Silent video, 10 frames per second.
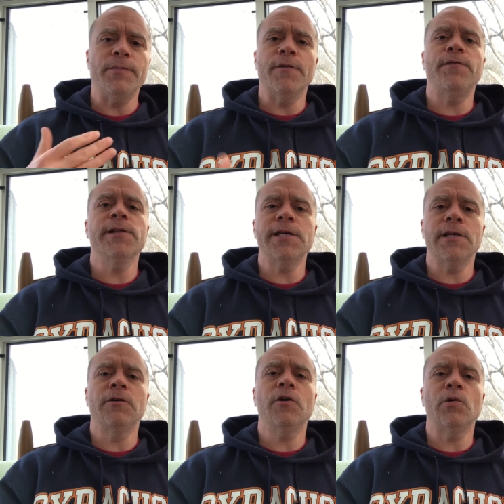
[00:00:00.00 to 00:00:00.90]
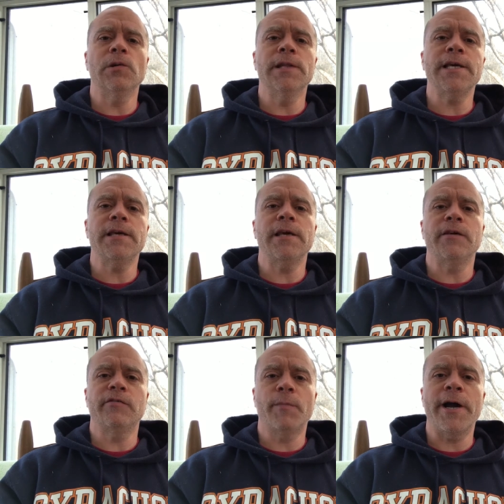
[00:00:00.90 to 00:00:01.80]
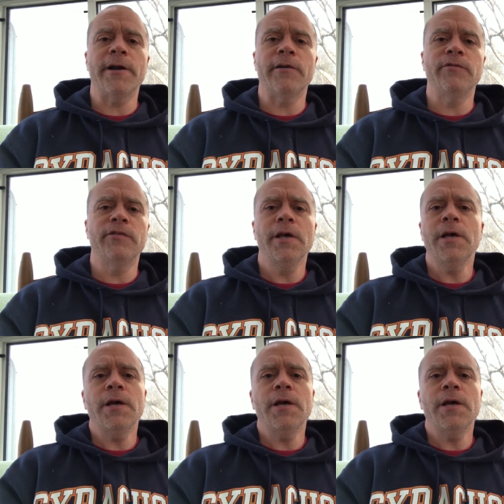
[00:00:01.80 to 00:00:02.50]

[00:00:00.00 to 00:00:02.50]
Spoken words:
affiliate code link expires